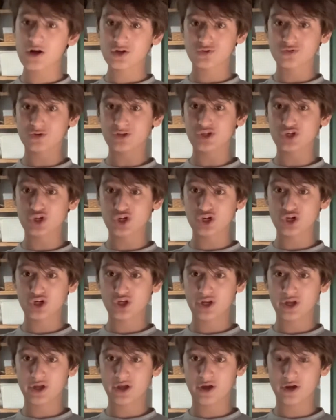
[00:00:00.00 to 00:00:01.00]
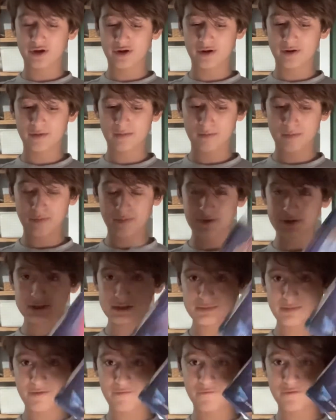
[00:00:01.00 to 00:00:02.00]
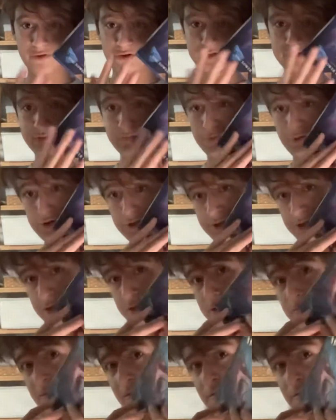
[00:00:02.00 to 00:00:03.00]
it's really good. This is my first in person, this is my